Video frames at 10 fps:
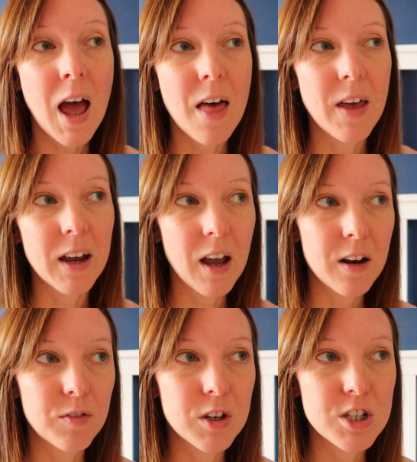And that kind
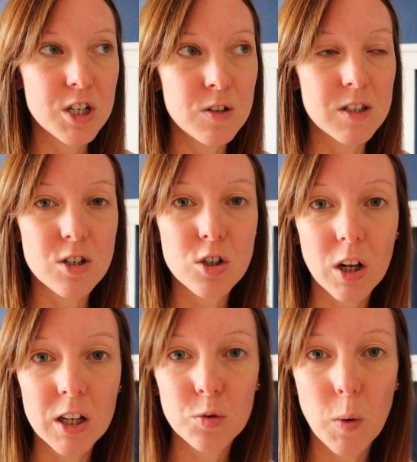of continues into
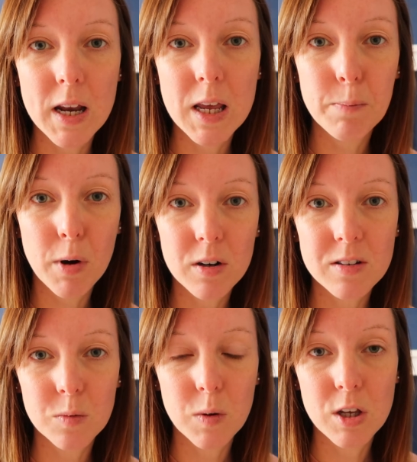college when he
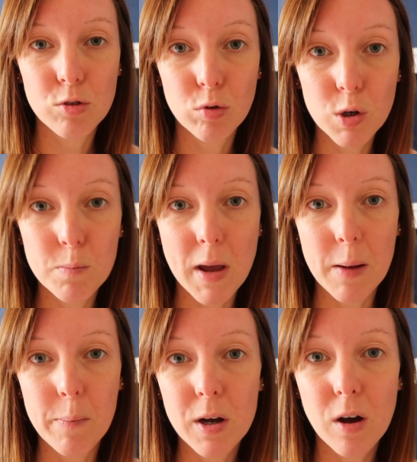boxes with his
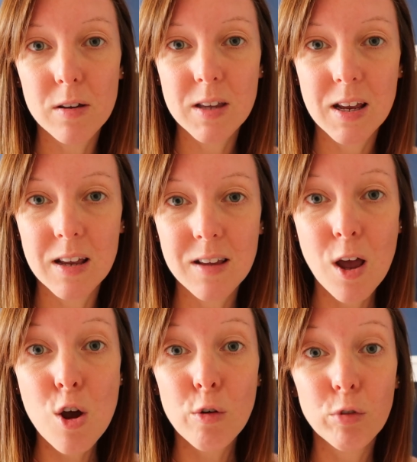roommate because his
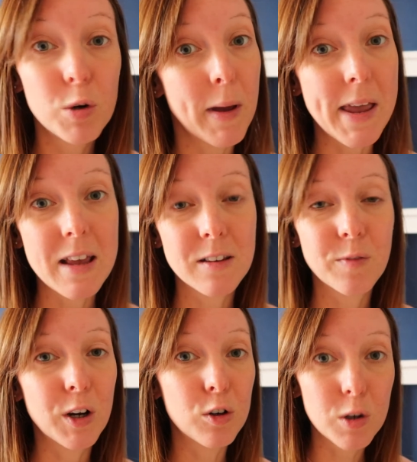roommate isn't
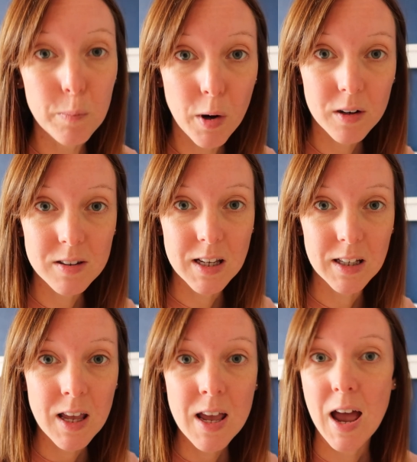very good at boxing,